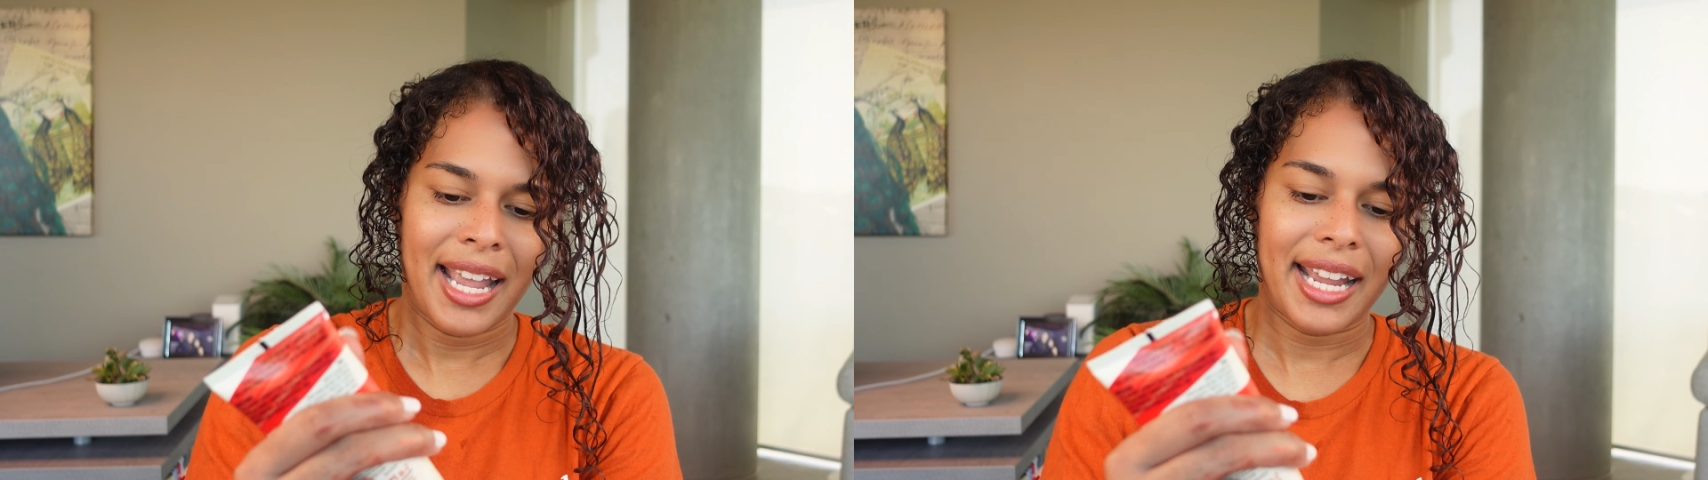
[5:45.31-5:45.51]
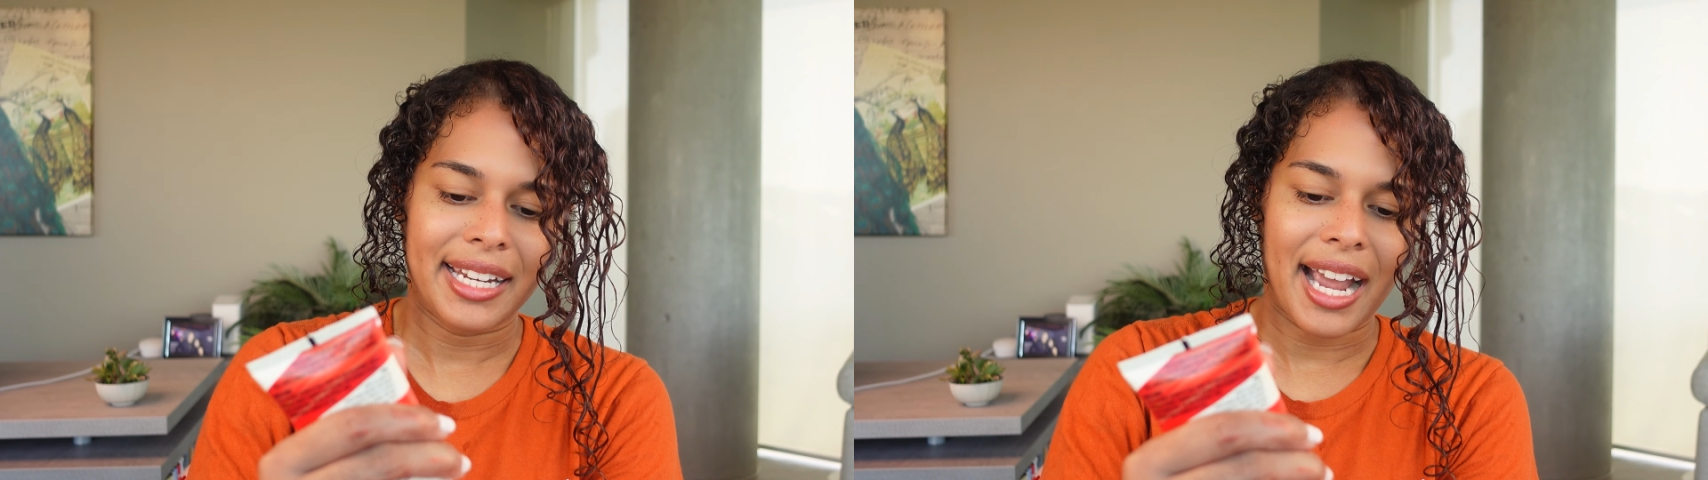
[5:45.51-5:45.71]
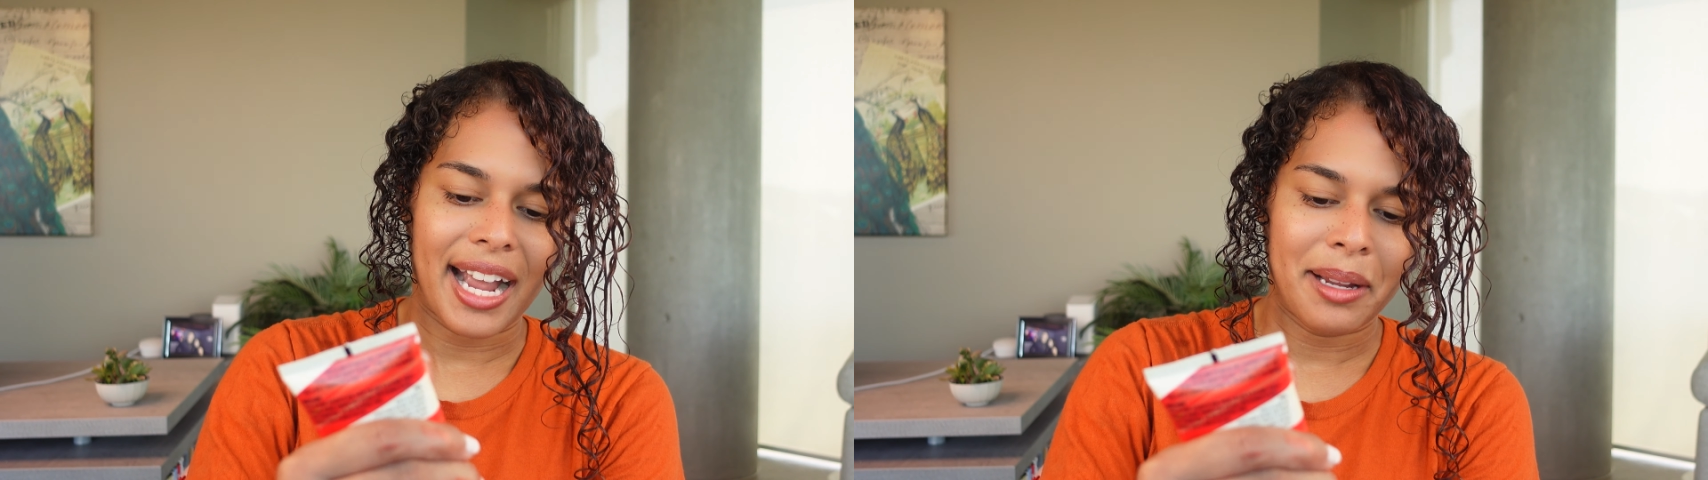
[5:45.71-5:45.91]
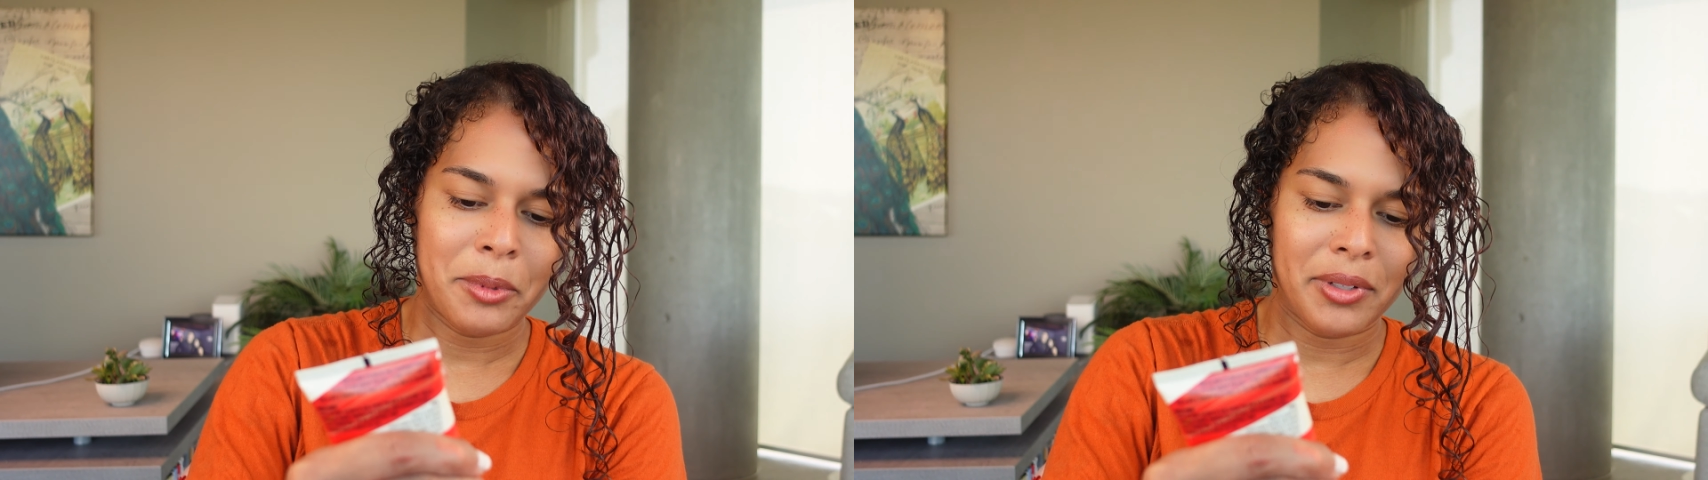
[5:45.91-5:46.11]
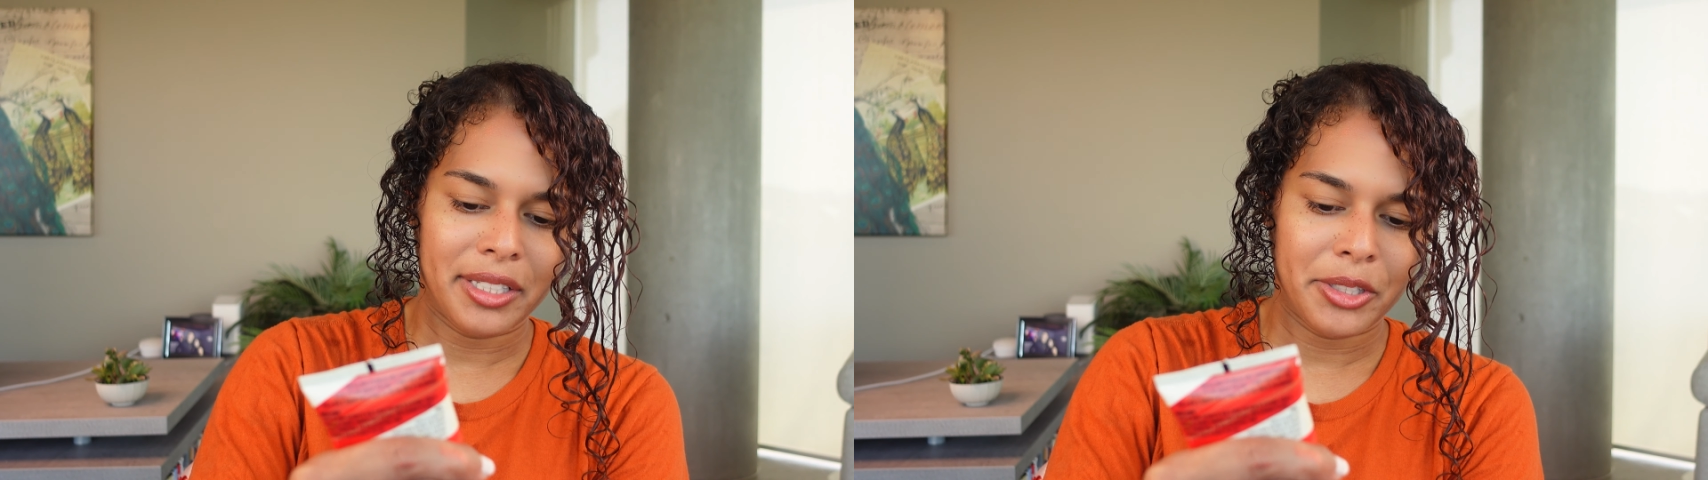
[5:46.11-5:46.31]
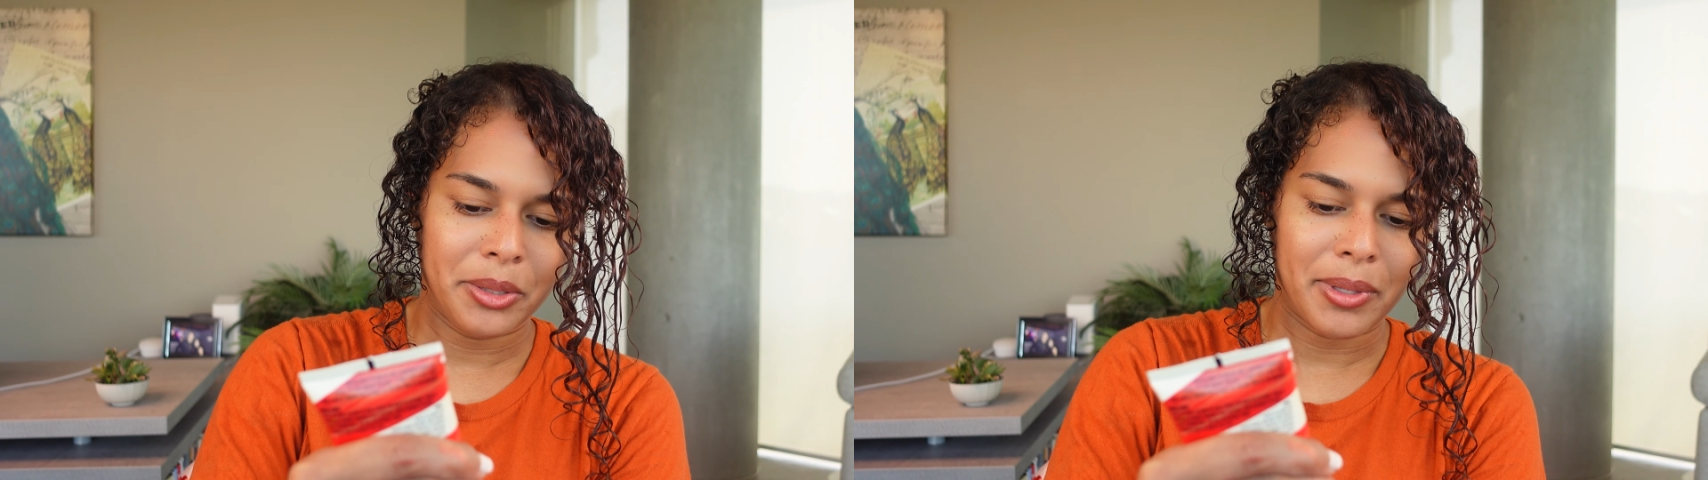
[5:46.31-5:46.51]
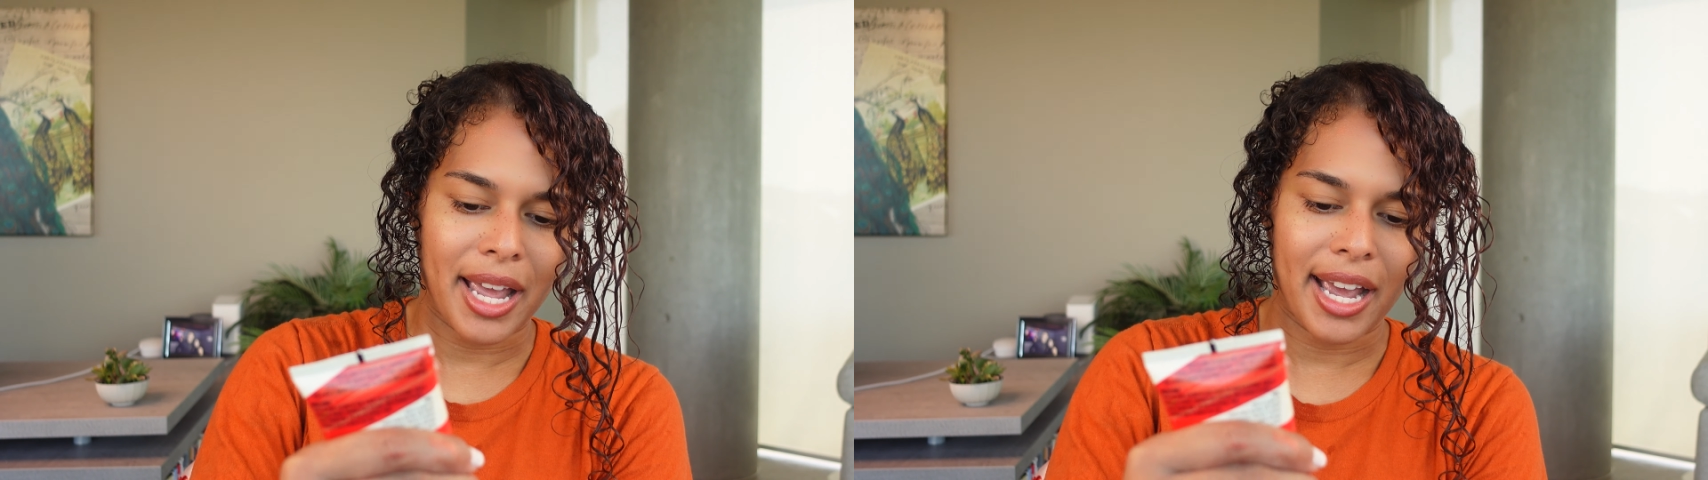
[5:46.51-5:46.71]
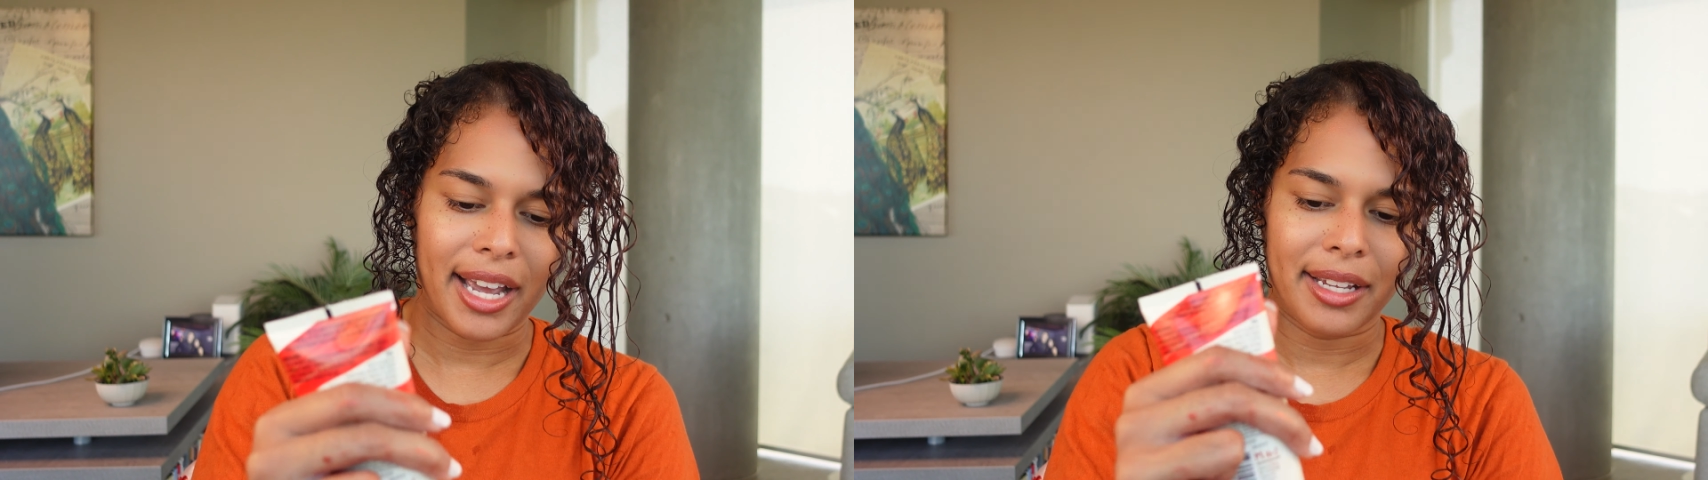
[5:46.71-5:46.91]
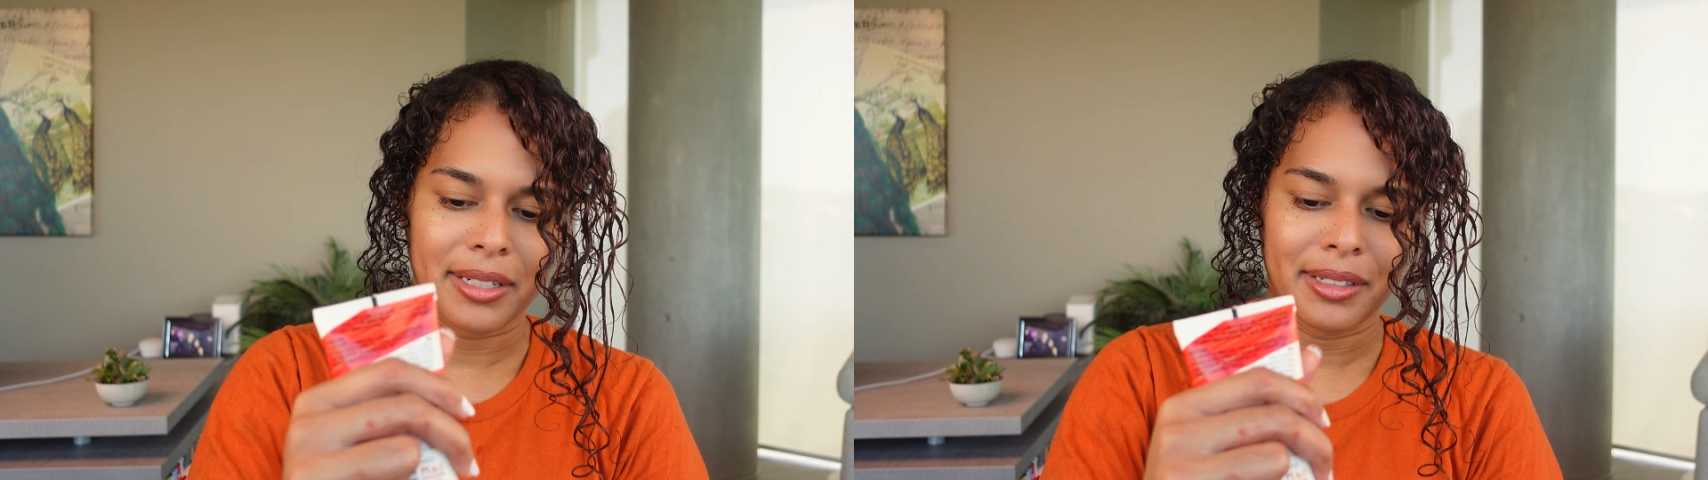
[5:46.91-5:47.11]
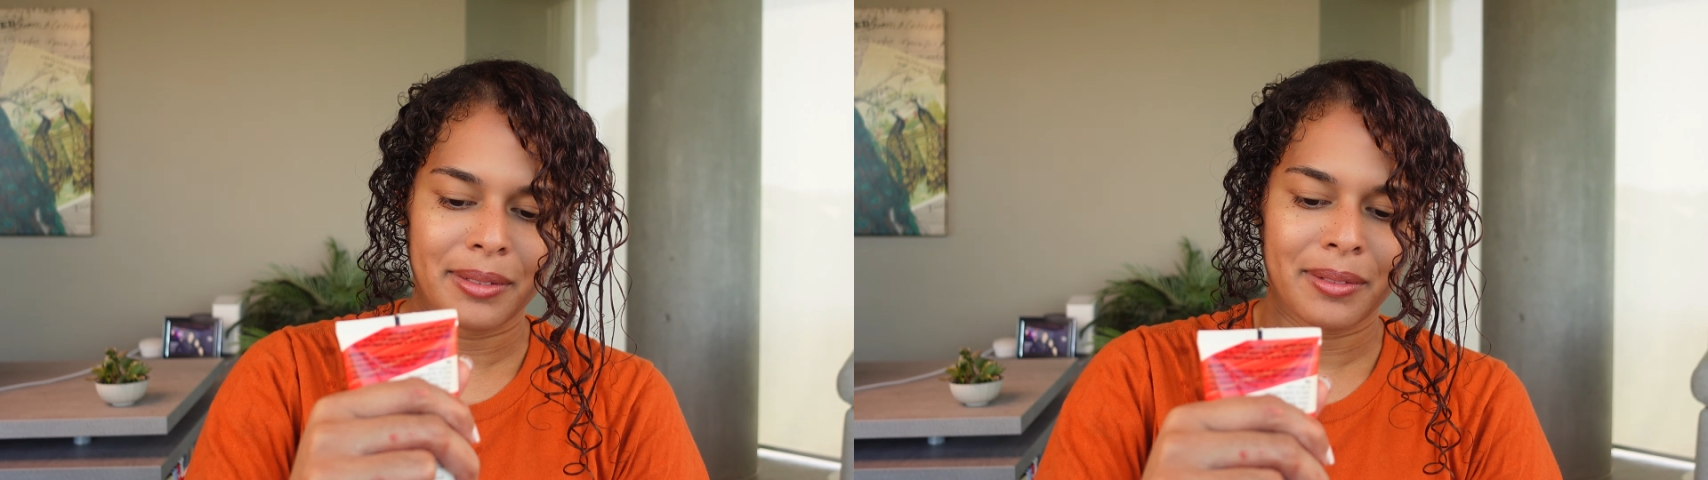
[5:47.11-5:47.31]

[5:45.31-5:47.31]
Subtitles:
And I am going to add